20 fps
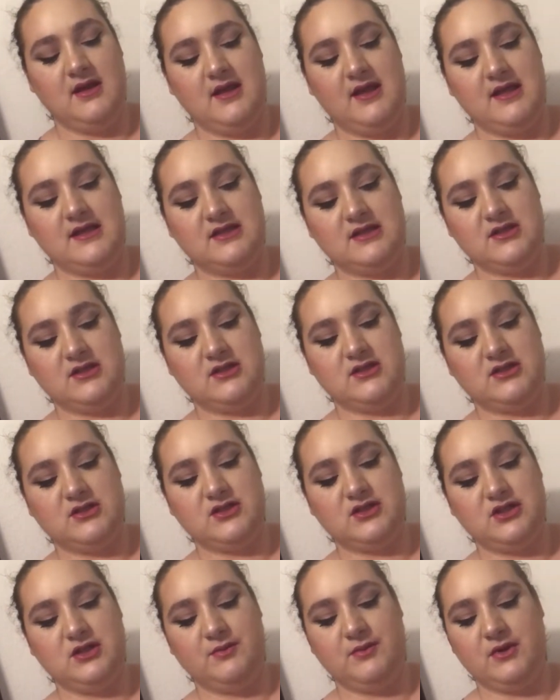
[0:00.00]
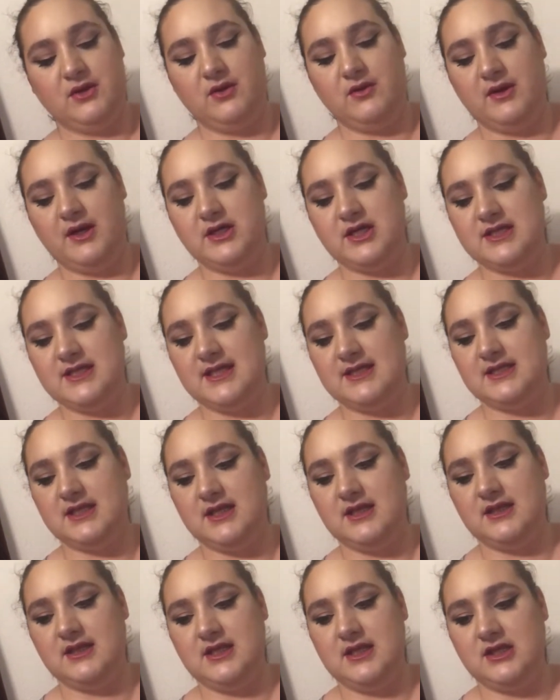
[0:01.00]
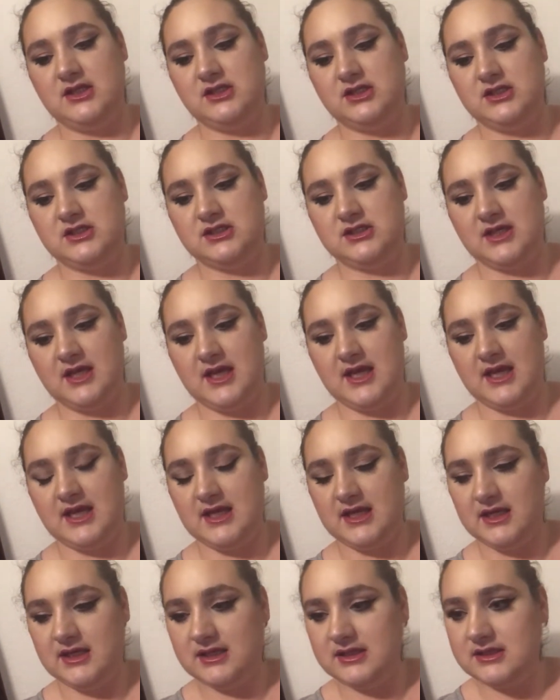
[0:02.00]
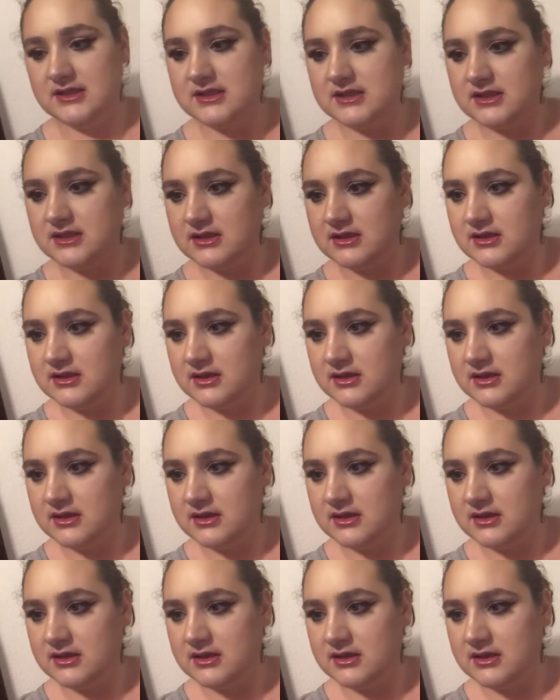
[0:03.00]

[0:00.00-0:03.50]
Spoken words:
It's super gorgeous. It's in the shade